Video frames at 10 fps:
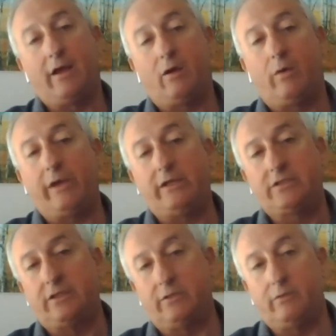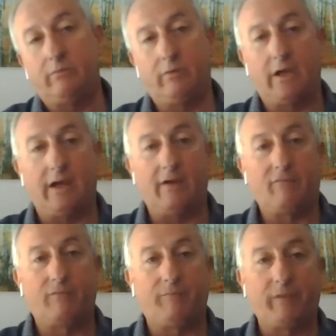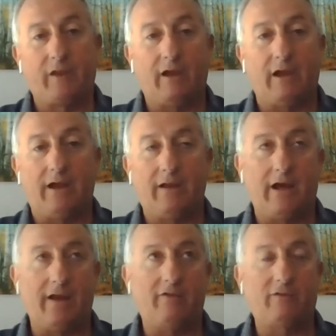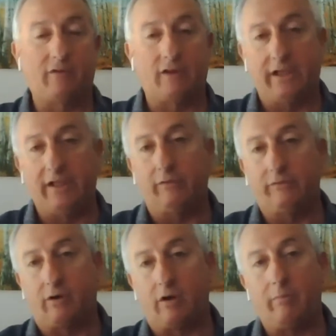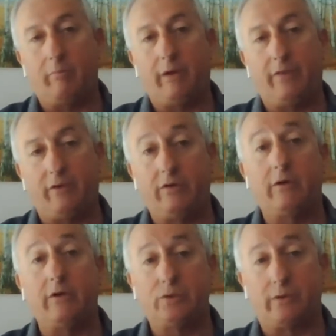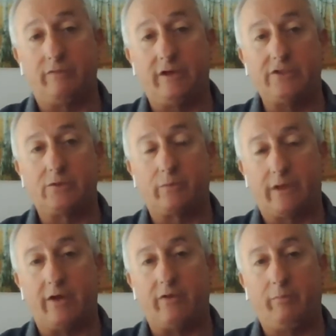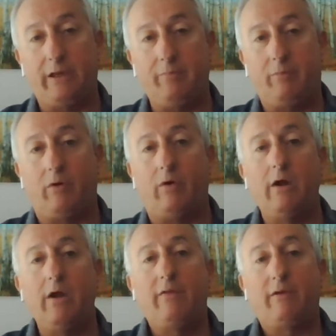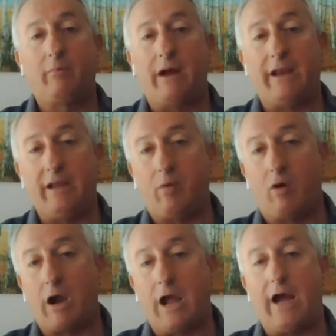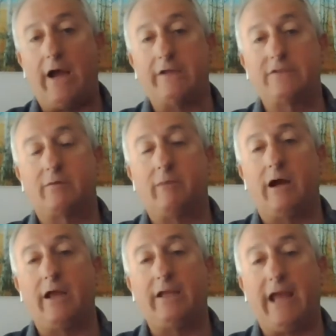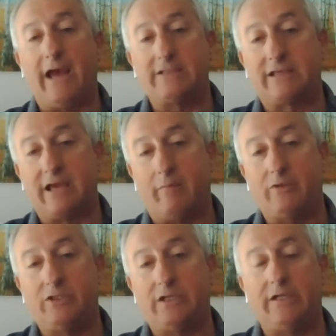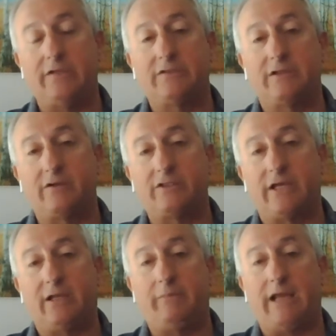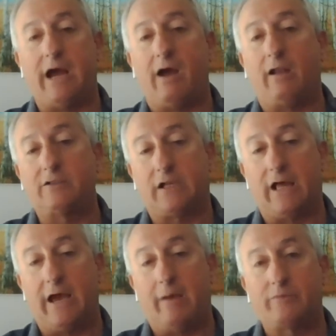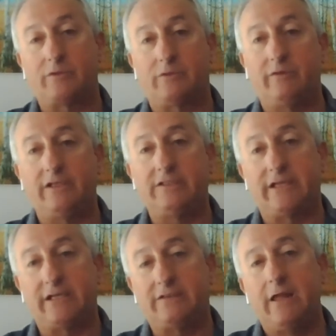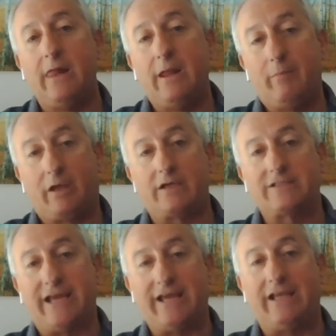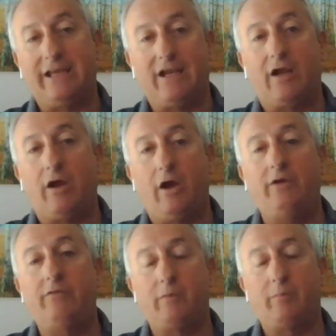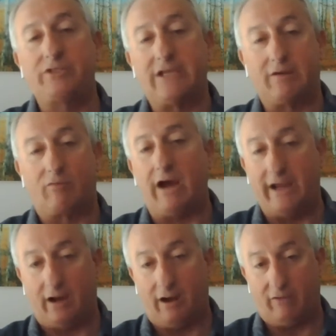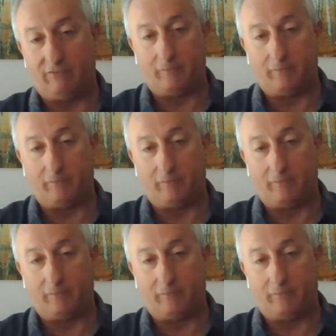going into, not necessarily the legal term, but they're doing a joint venture with other people. They're buying MRIs, they're buying CAT scan machines, they're setting up dialysis labs, they're doing these things because they can get 100% write-off.